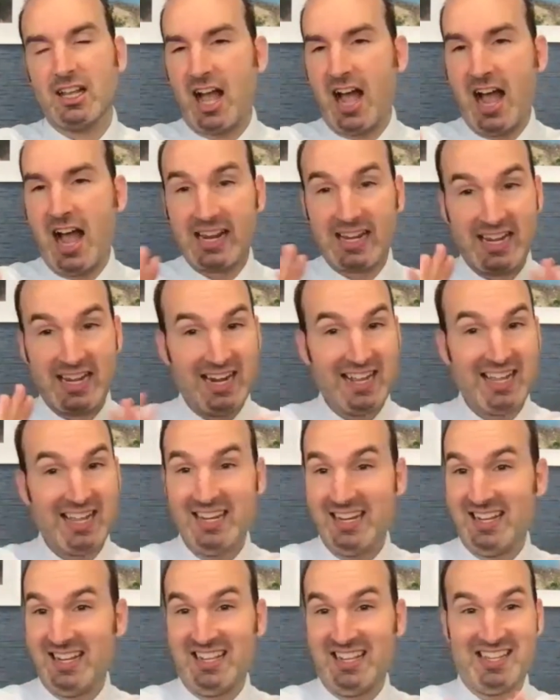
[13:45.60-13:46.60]
I get
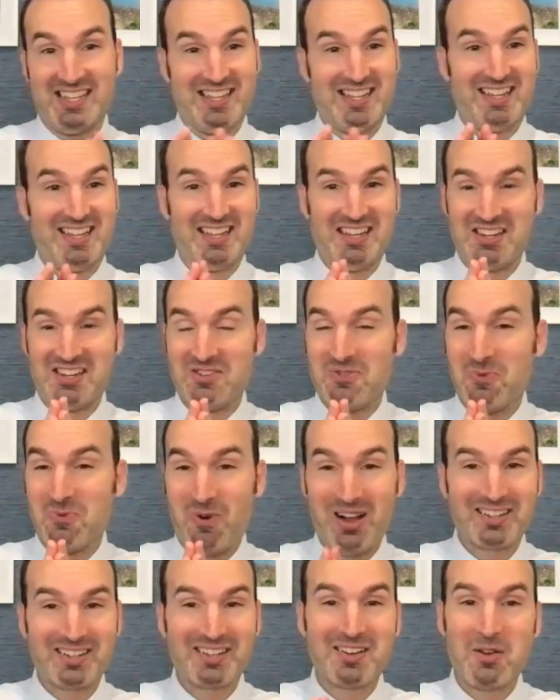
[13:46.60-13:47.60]
it. You
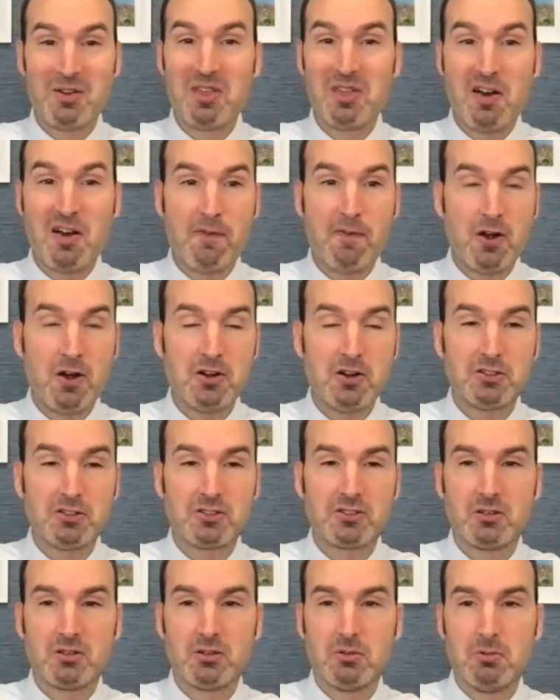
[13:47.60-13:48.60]
want to go there
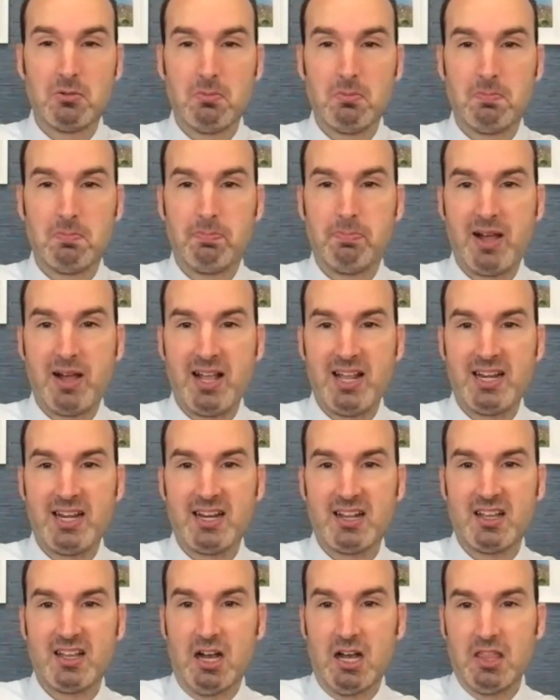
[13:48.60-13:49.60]
first,
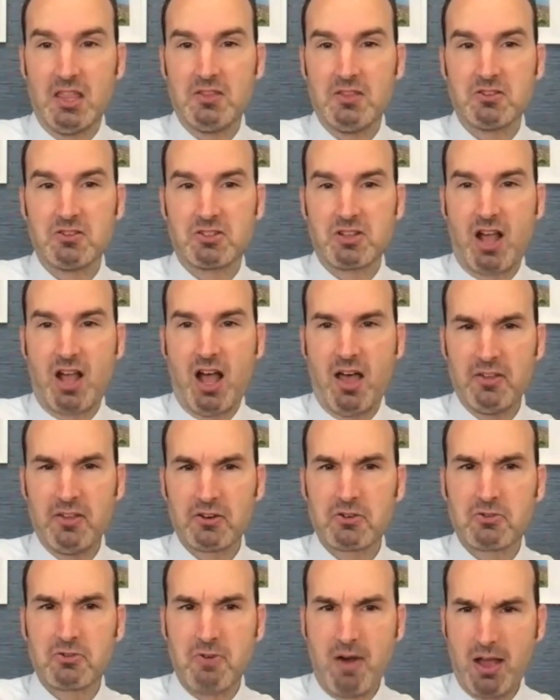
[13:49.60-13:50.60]
but there's
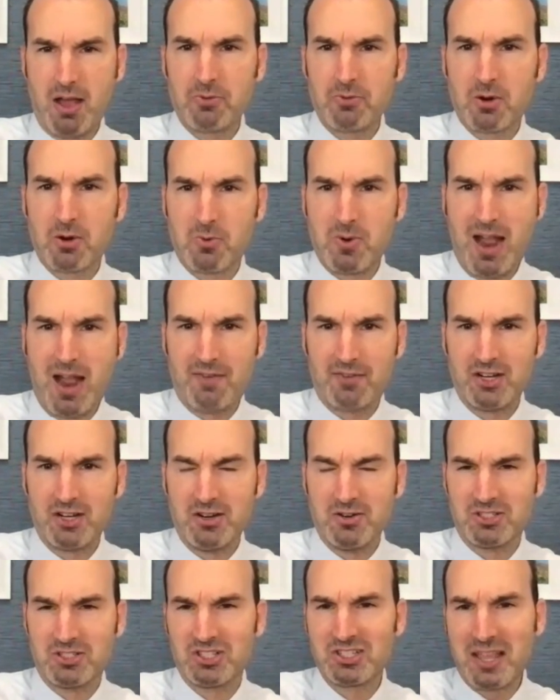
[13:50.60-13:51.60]
other groundwork we have to
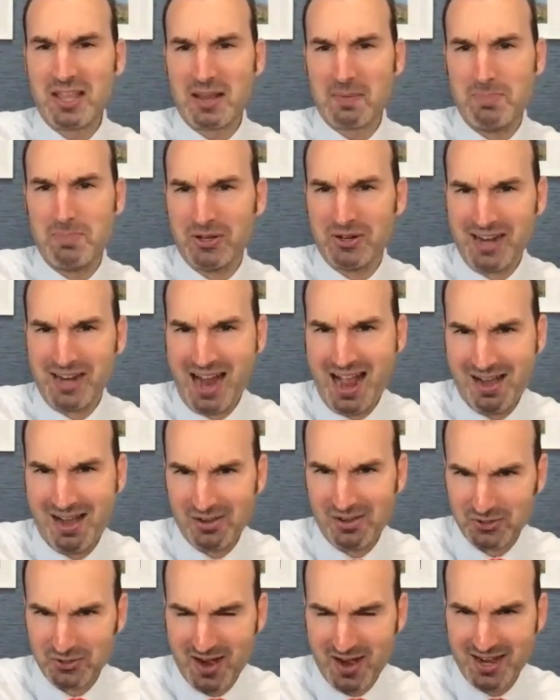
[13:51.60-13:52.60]
do. It's just like building a
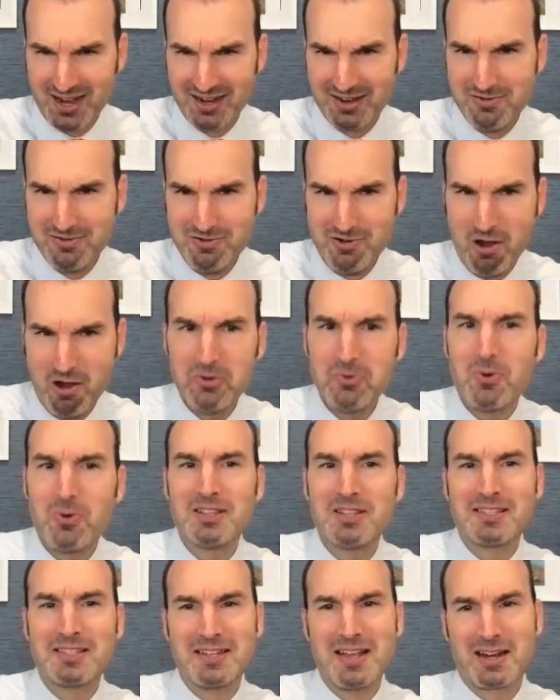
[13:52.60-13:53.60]
house, right? No one
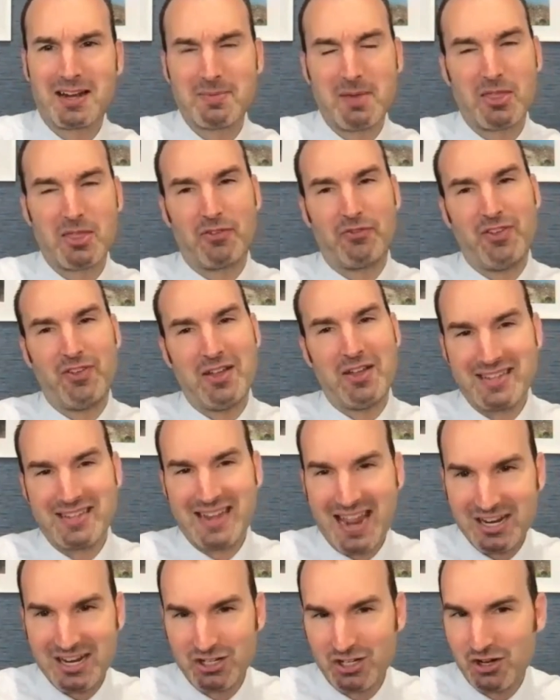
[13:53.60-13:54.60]
wants to talk about the
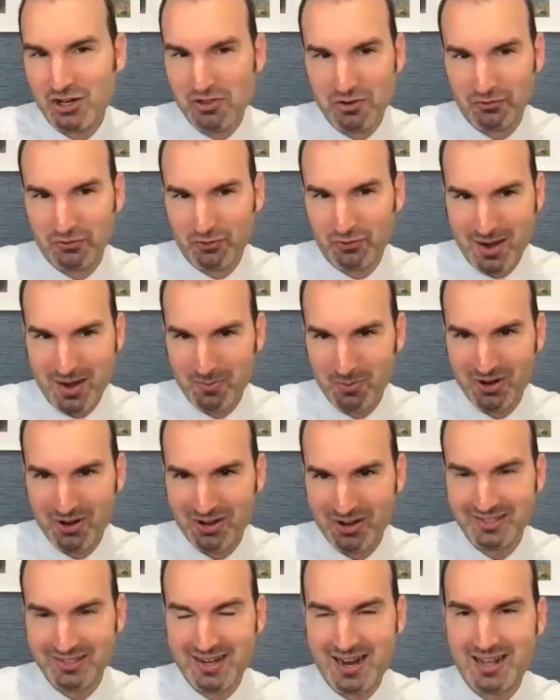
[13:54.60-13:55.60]
foundation and the
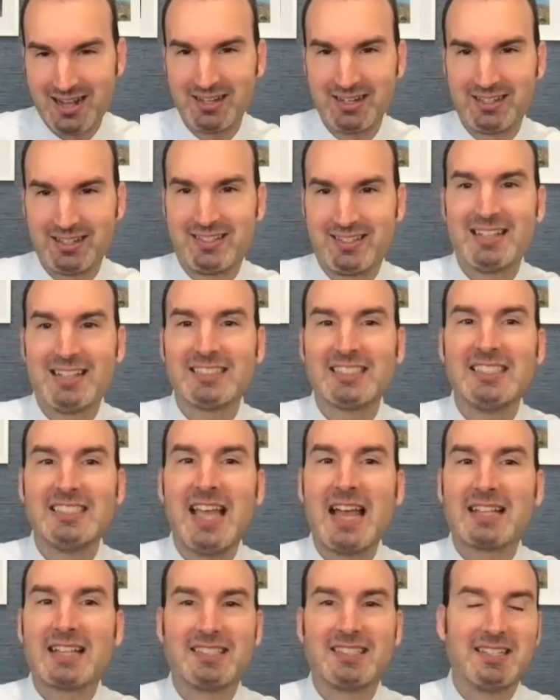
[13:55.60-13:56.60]
framework. It's not it's not
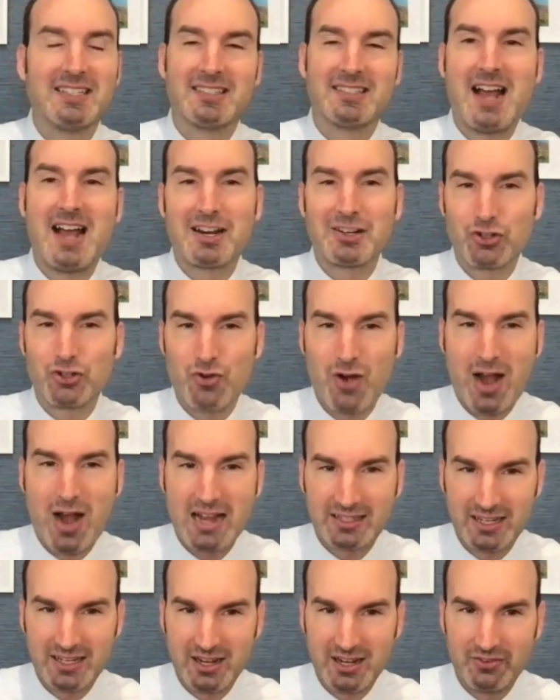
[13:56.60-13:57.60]
sexy, it's not
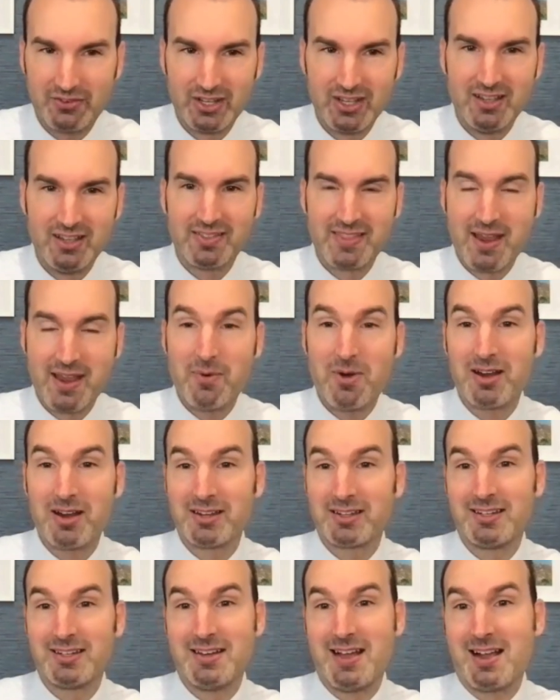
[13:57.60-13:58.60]
attractive. They
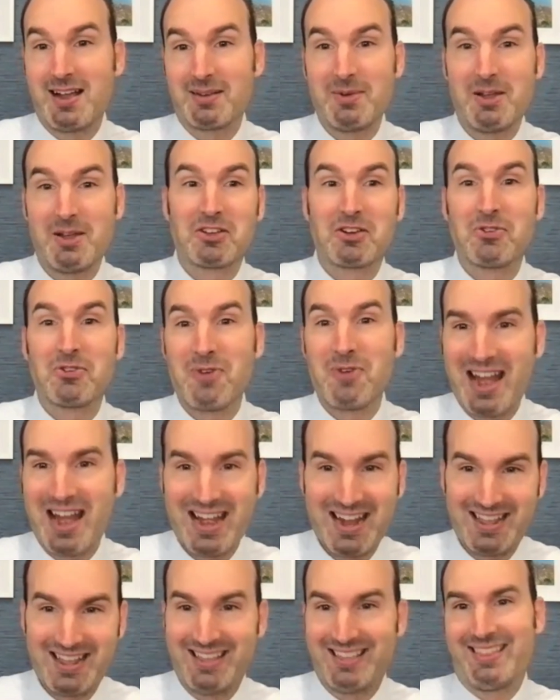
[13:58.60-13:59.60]
want to talk about the
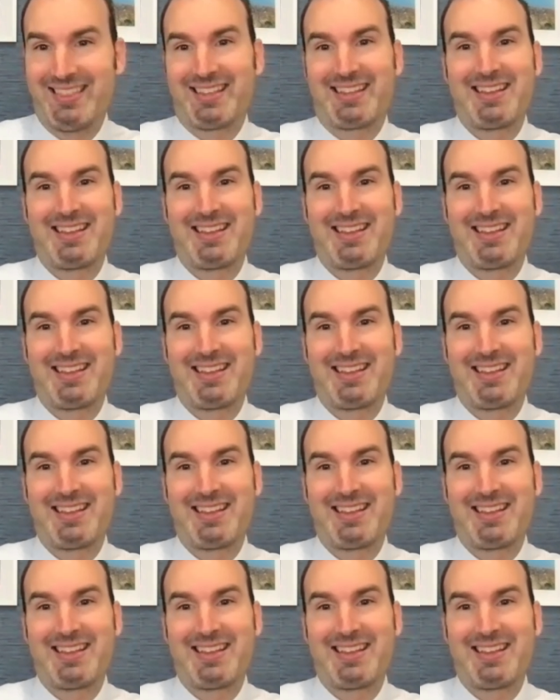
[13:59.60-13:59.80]
granite, the